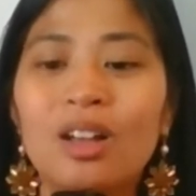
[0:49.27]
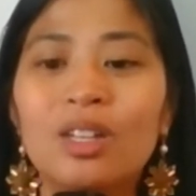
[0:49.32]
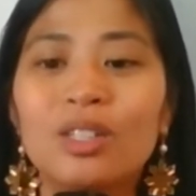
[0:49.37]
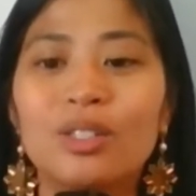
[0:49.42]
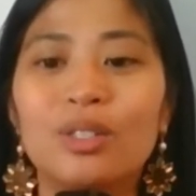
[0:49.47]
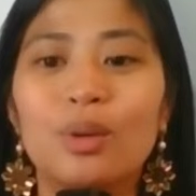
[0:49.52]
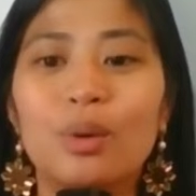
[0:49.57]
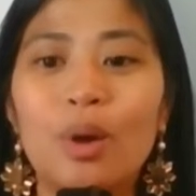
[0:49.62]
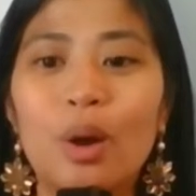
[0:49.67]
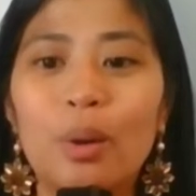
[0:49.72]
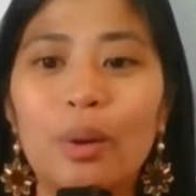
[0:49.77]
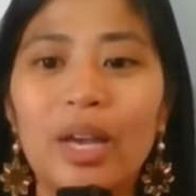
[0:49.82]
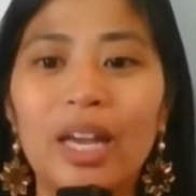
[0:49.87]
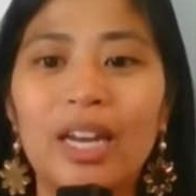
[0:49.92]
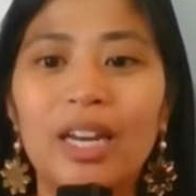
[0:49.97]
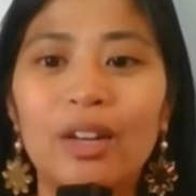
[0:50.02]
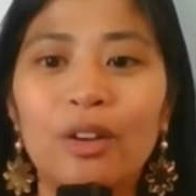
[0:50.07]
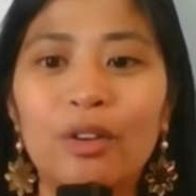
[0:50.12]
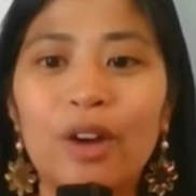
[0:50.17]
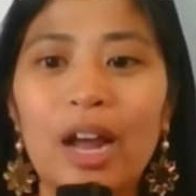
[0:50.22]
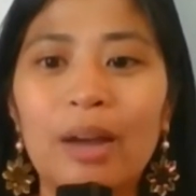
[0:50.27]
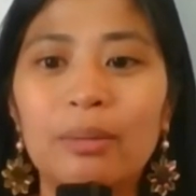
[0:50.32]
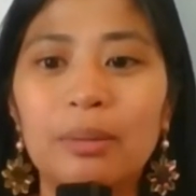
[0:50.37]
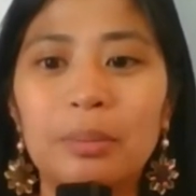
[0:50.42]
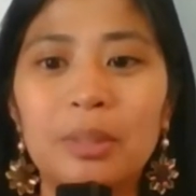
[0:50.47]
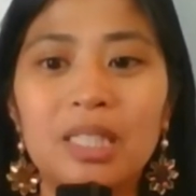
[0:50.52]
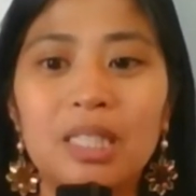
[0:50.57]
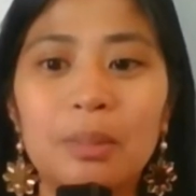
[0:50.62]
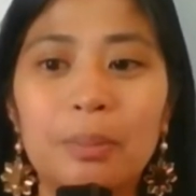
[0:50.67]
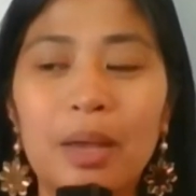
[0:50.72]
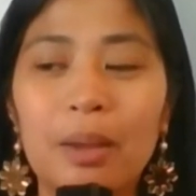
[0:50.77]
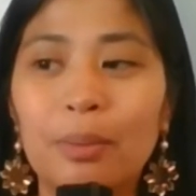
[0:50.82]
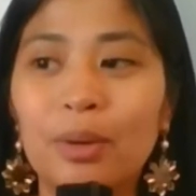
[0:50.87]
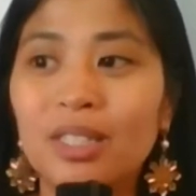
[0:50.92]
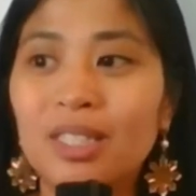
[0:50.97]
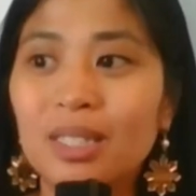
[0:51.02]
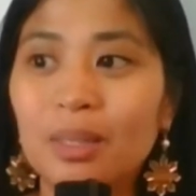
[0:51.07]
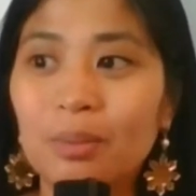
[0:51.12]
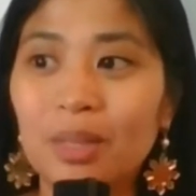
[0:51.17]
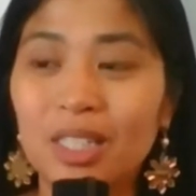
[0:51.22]
So go ahead and grab a piece of paper
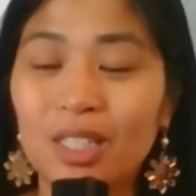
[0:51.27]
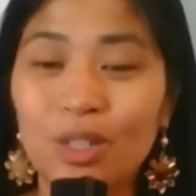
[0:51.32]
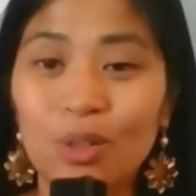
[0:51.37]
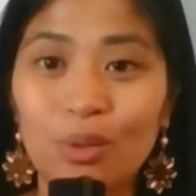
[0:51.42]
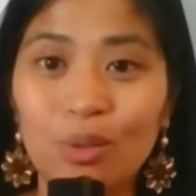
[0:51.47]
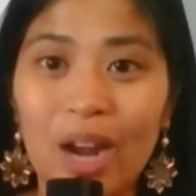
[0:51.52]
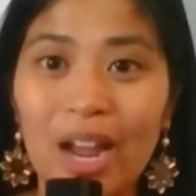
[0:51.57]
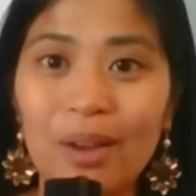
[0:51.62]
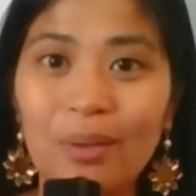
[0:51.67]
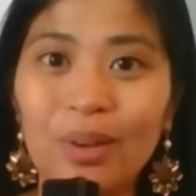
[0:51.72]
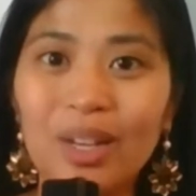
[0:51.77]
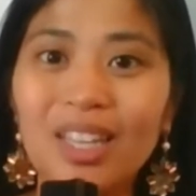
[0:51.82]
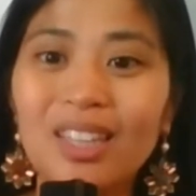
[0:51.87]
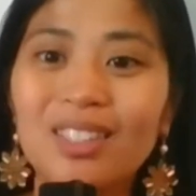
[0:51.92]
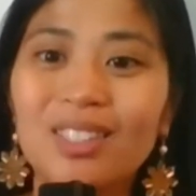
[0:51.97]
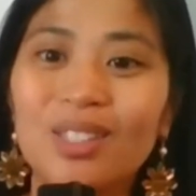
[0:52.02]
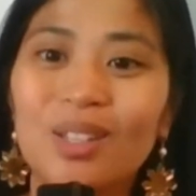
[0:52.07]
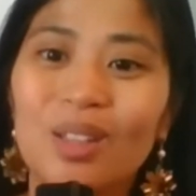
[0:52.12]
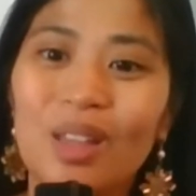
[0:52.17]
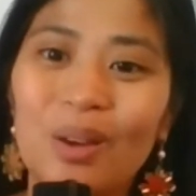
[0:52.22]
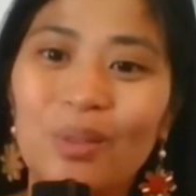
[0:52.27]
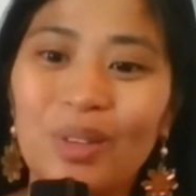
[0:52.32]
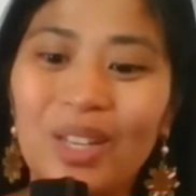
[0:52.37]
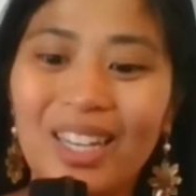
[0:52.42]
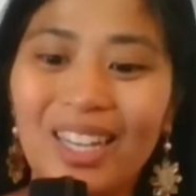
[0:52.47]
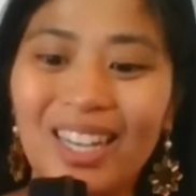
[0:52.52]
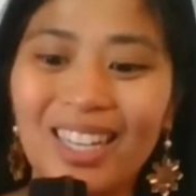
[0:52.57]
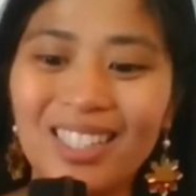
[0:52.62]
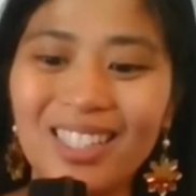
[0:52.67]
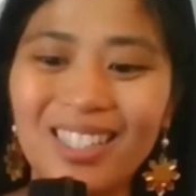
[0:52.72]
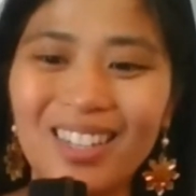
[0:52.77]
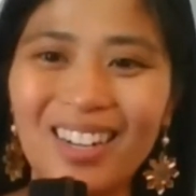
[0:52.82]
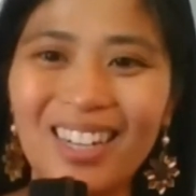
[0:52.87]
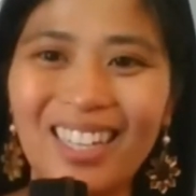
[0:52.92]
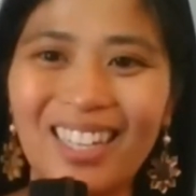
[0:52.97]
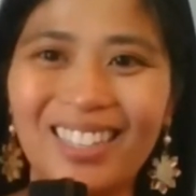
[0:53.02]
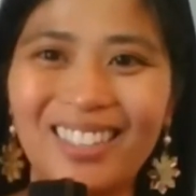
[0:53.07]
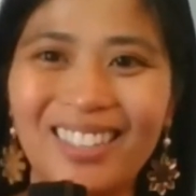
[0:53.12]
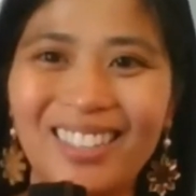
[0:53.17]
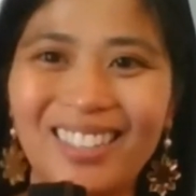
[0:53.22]
and something to write with so that we can get started.